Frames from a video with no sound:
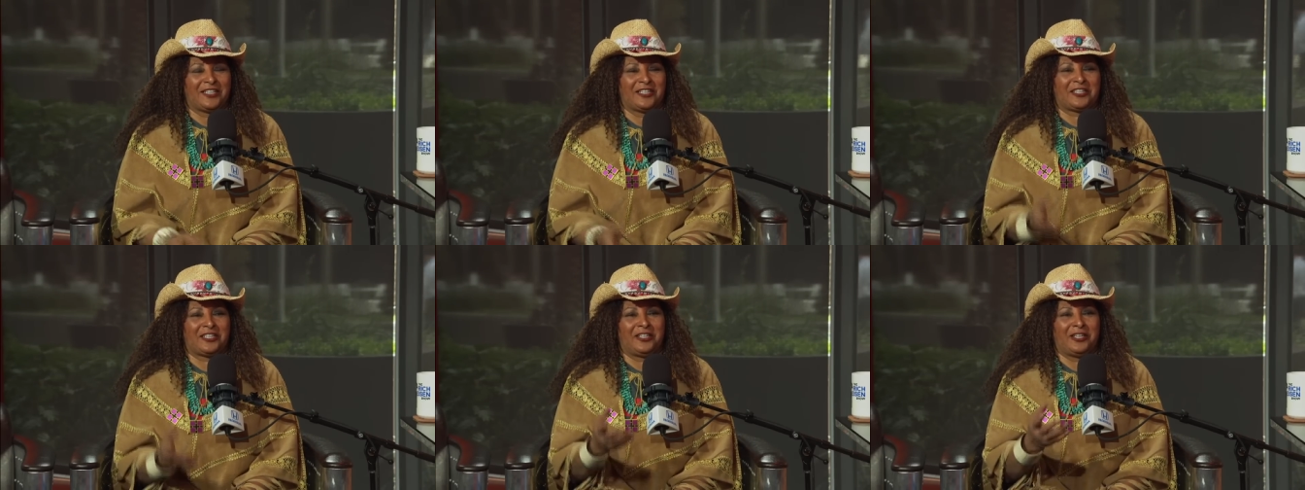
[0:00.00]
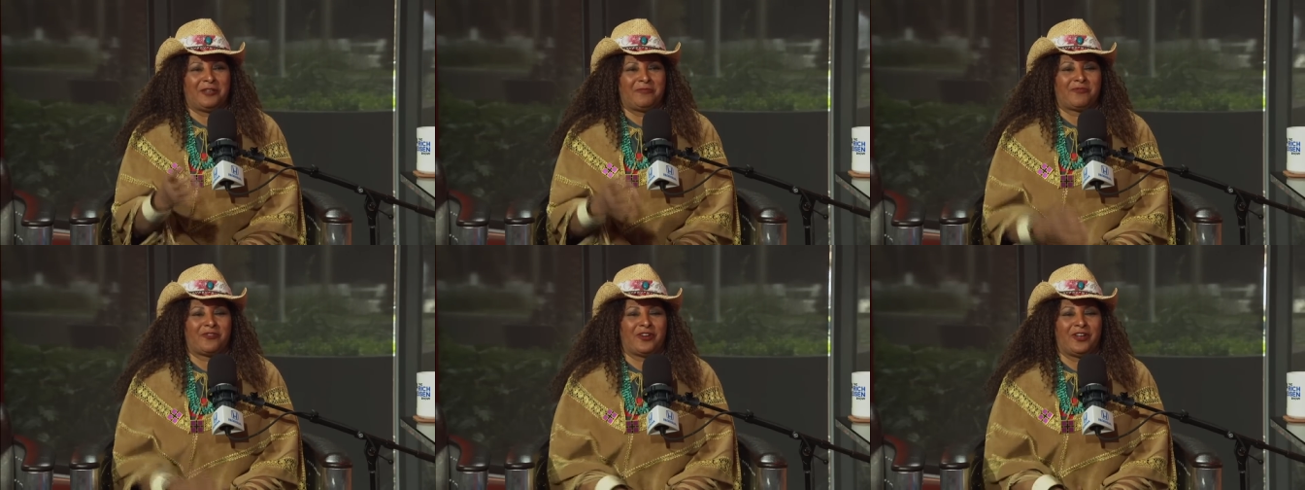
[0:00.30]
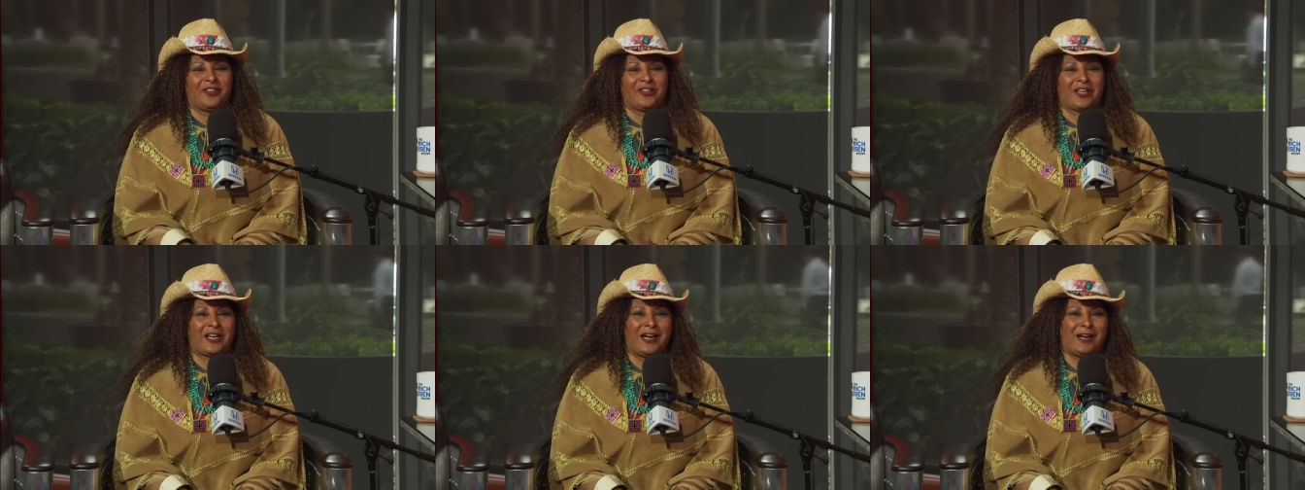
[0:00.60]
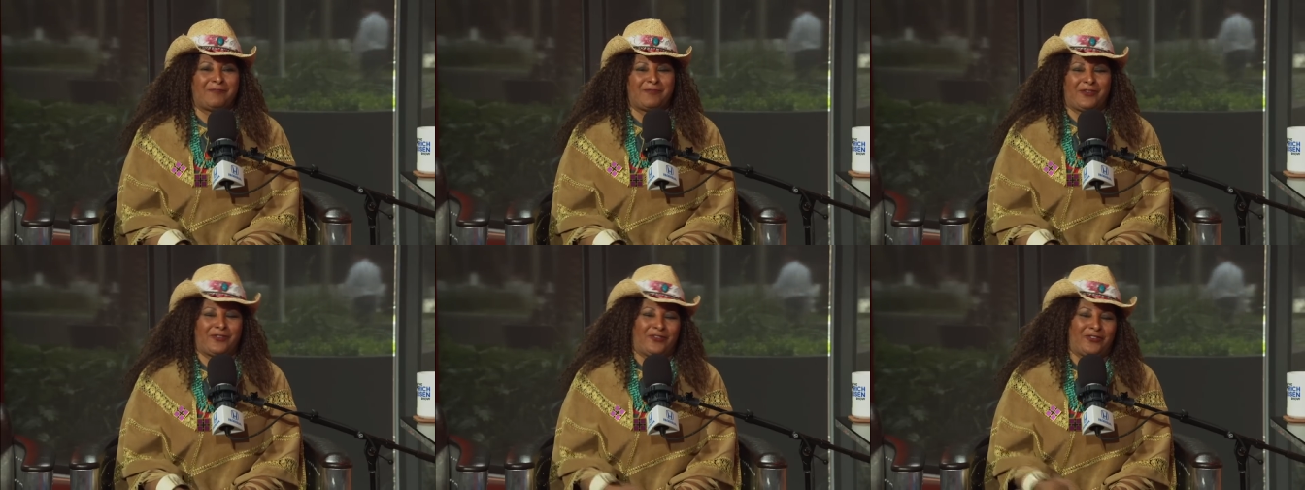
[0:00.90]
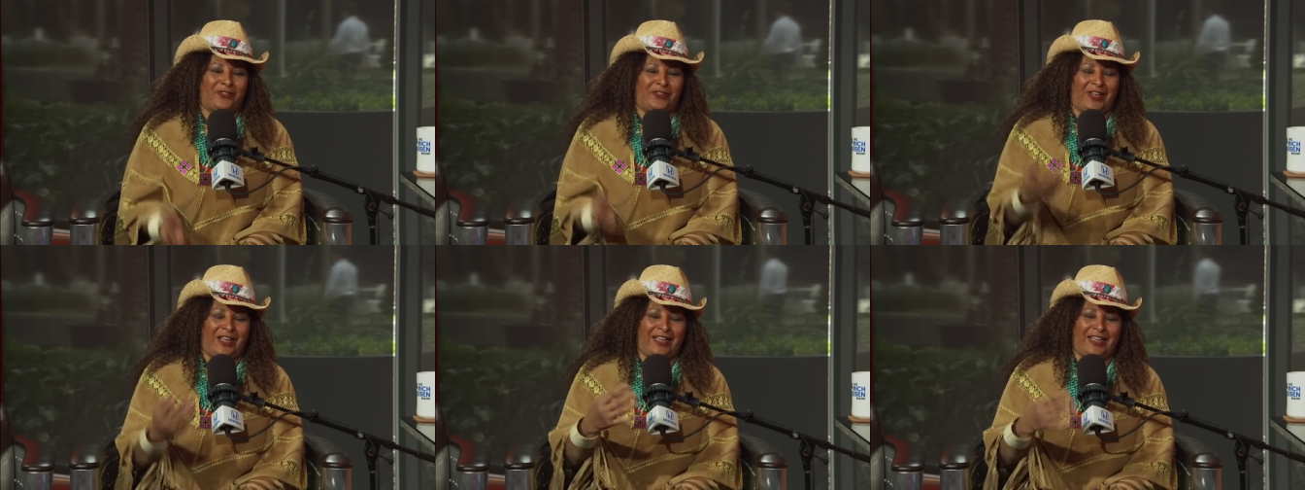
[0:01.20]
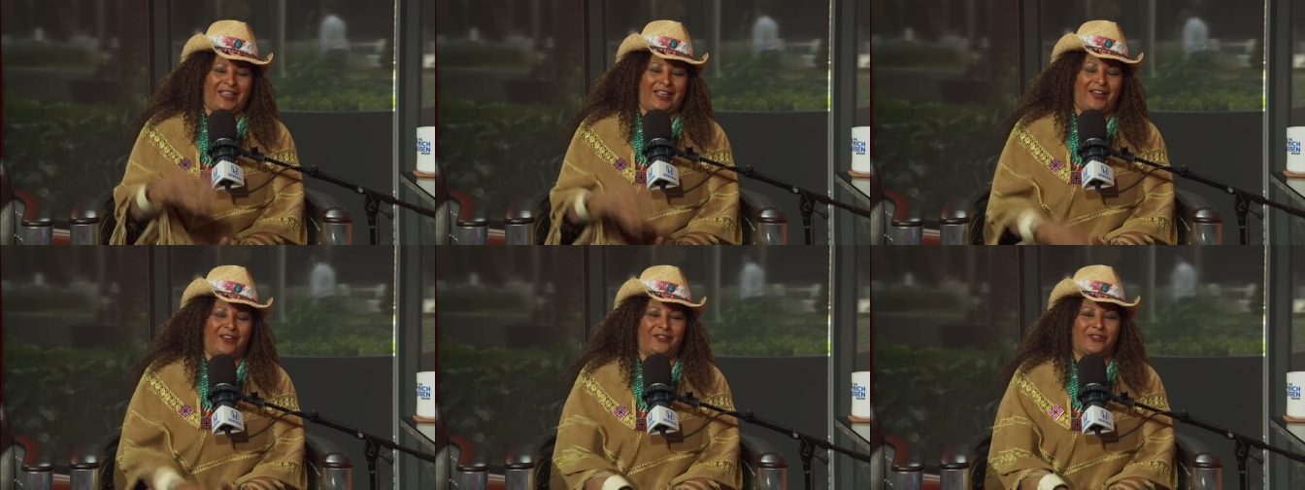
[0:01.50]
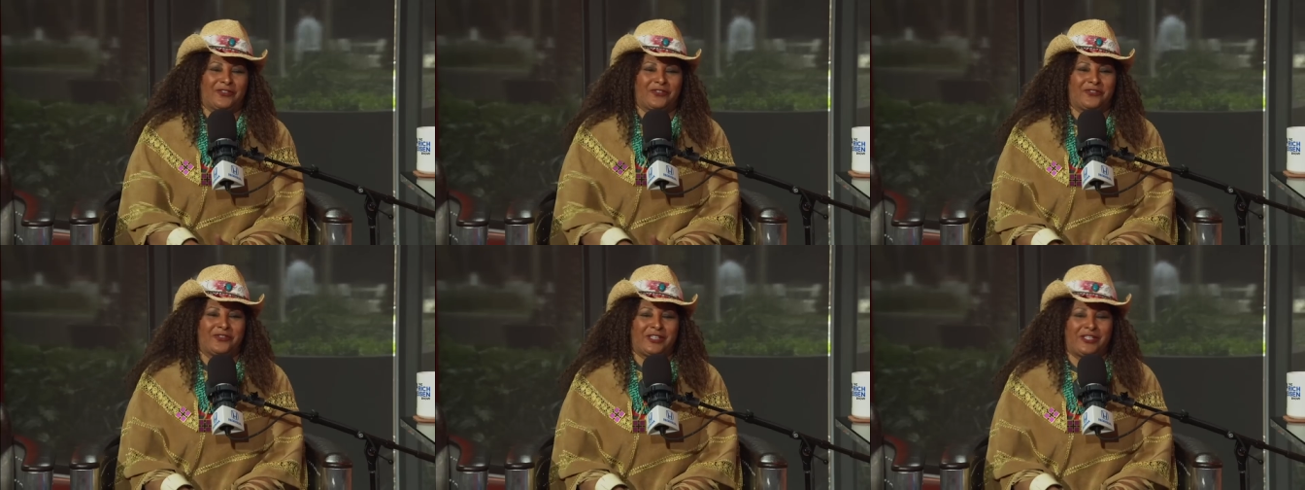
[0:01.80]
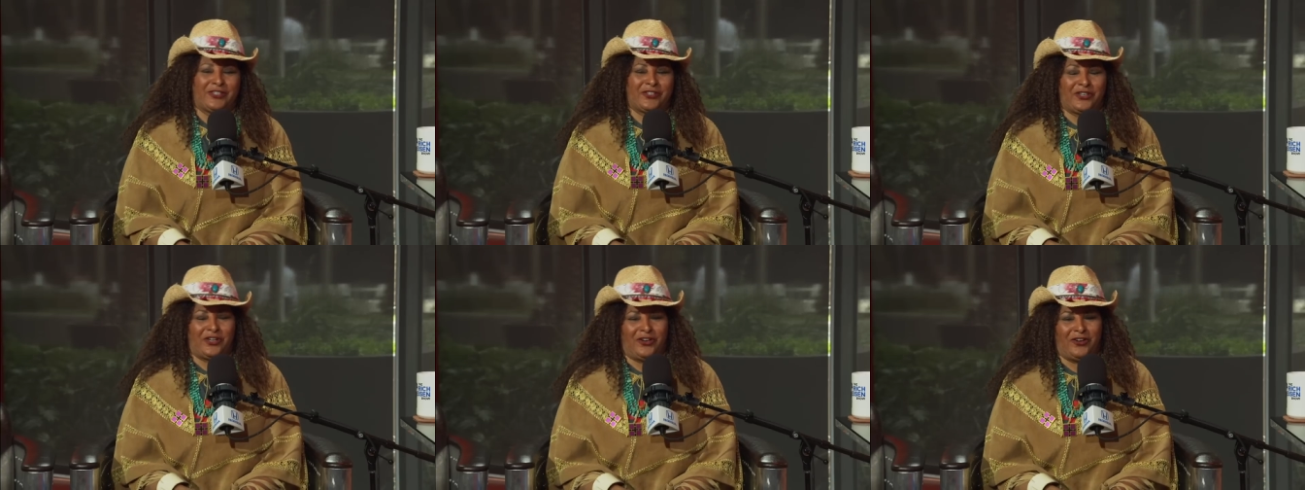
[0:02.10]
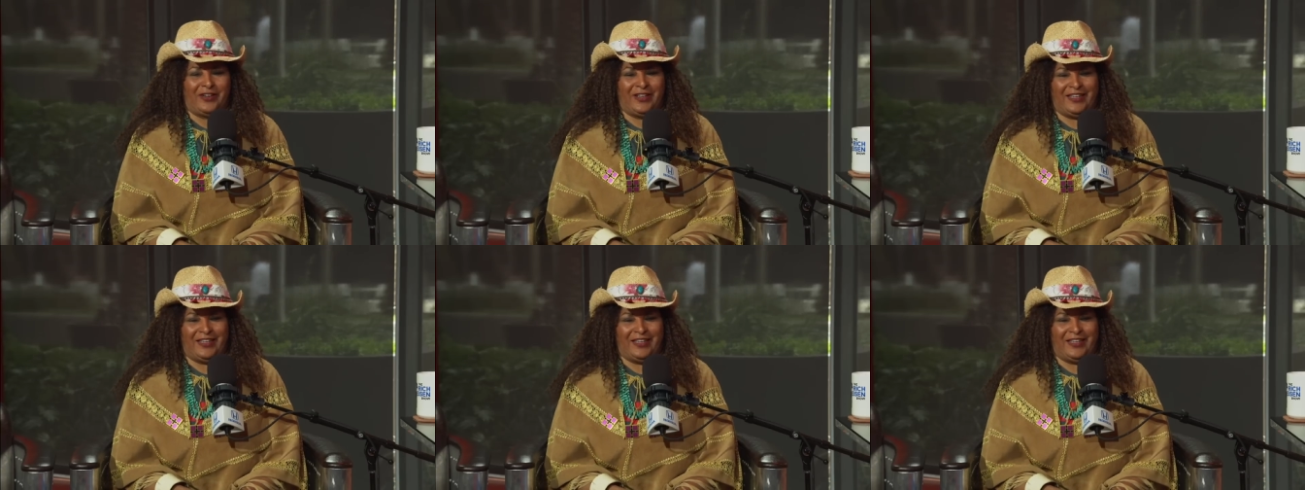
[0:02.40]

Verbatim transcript: a, club where all the Commodores are hanging out in Crenshaw,